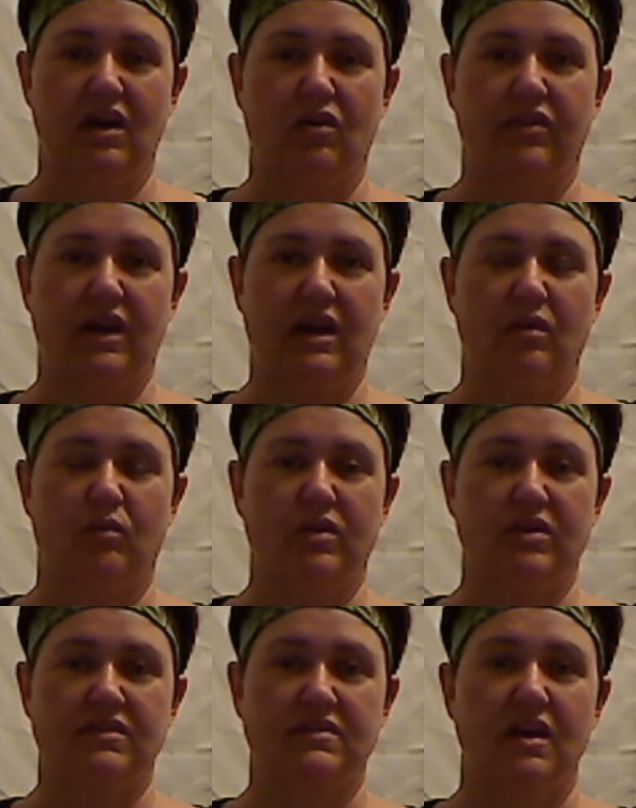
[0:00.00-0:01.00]
that I
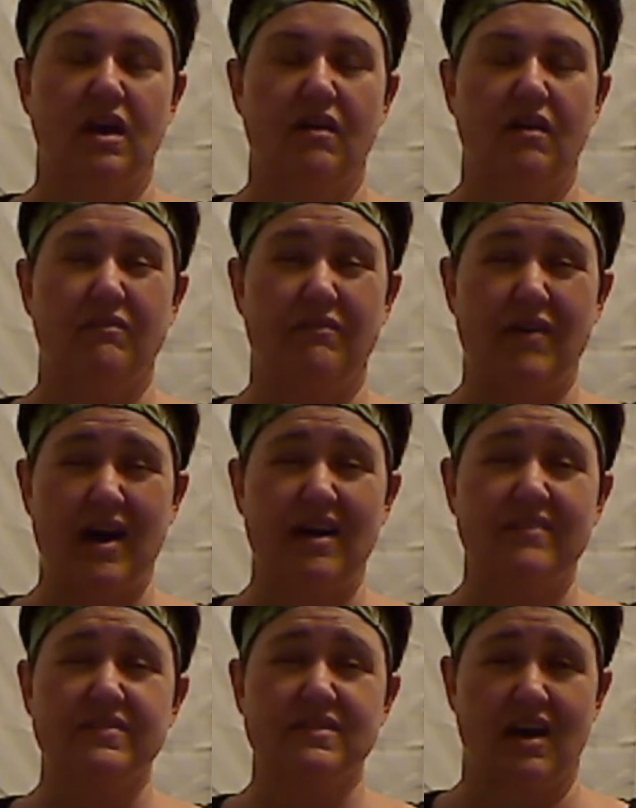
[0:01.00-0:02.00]
was 5
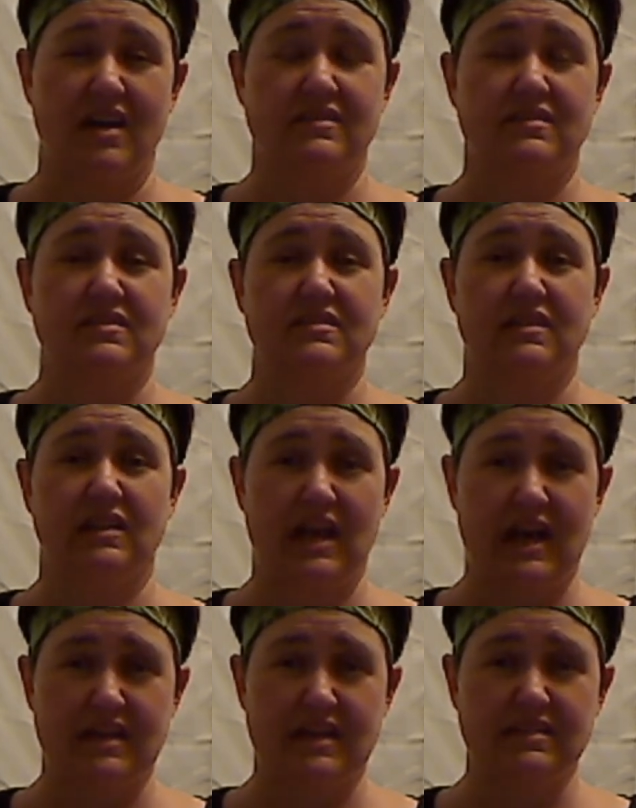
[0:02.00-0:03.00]
sizes
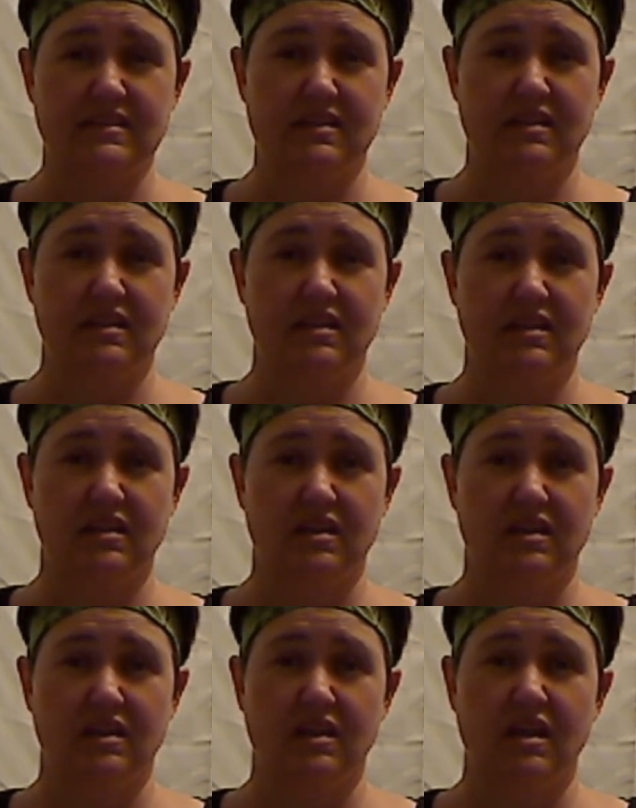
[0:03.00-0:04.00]
less
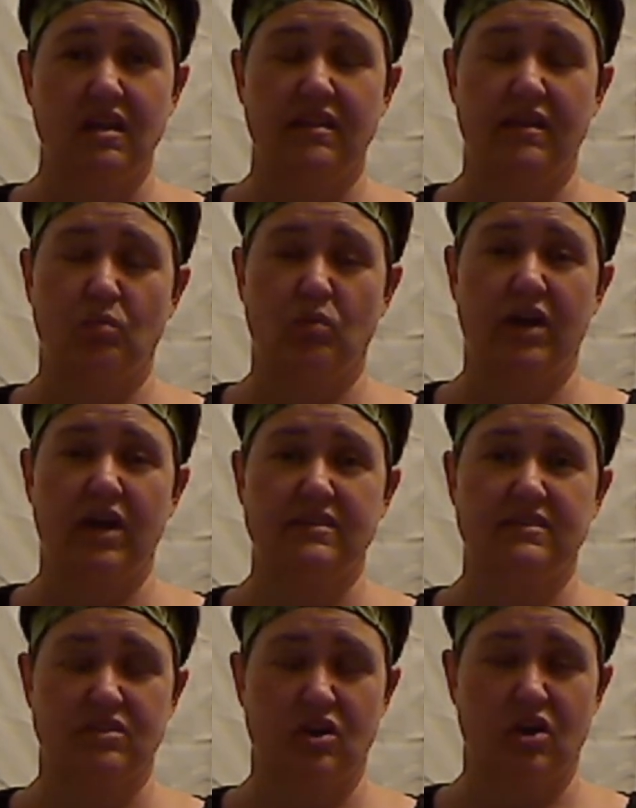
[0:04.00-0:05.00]
than when I
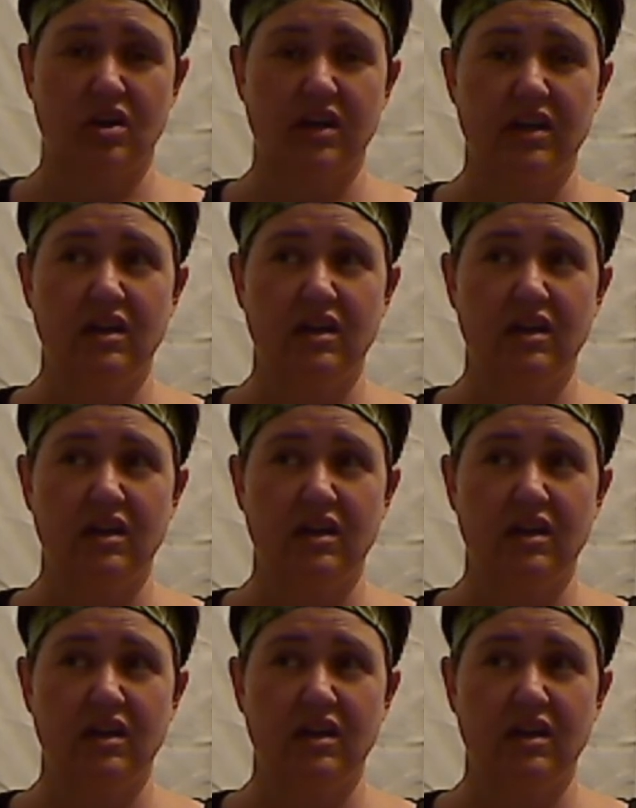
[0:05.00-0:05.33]
started,